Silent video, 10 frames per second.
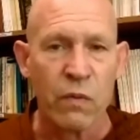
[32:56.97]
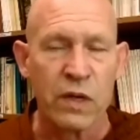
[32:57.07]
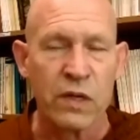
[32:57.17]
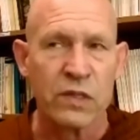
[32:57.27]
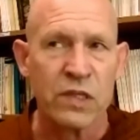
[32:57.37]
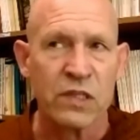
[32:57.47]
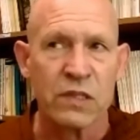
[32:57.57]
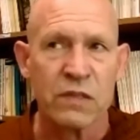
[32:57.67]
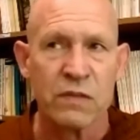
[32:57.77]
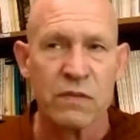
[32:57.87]
where does this
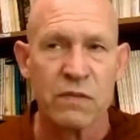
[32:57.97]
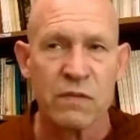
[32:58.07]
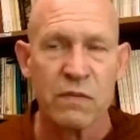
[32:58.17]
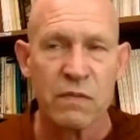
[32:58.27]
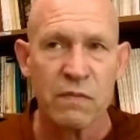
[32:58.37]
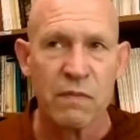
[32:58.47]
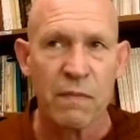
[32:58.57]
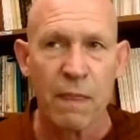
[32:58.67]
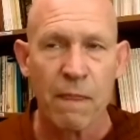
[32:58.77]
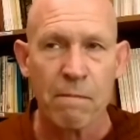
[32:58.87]

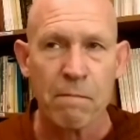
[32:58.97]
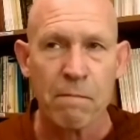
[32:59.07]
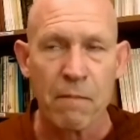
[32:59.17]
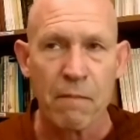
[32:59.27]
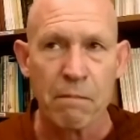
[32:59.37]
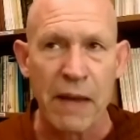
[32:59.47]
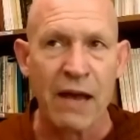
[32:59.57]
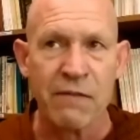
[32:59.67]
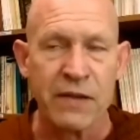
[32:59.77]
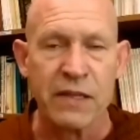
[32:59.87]
bad feeling
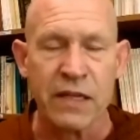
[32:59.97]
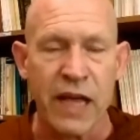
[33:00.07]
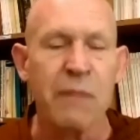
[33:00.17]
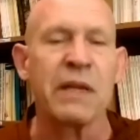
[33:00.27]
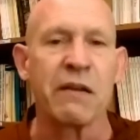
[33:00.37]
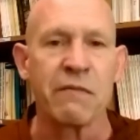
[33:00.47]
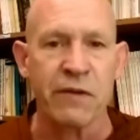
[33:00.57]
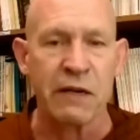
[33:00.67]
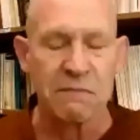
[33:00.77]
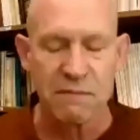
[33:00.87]
emanate from?
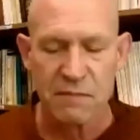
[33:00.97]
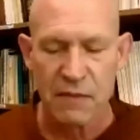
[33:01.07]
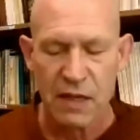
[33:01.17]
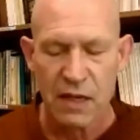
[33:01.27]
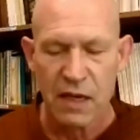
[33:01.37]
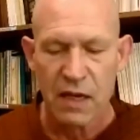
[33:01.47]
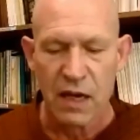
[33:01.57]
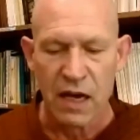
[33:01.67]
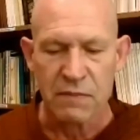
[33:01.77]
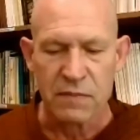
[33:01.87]

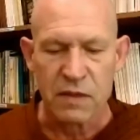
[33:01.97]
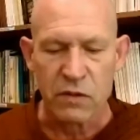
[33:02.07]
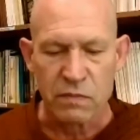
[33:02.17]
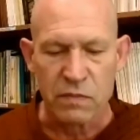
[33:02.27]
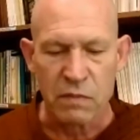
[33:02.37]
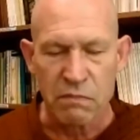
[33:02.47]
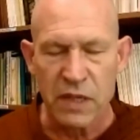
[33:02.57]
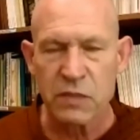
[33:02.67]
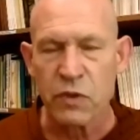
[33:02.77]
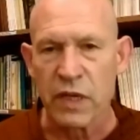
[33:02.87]
You're much more
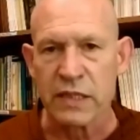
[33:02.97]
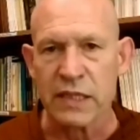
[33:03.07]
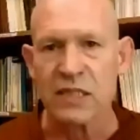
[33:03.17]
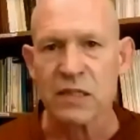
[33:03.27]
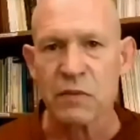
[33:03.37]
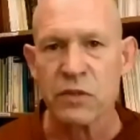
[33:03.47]
likely to get some clues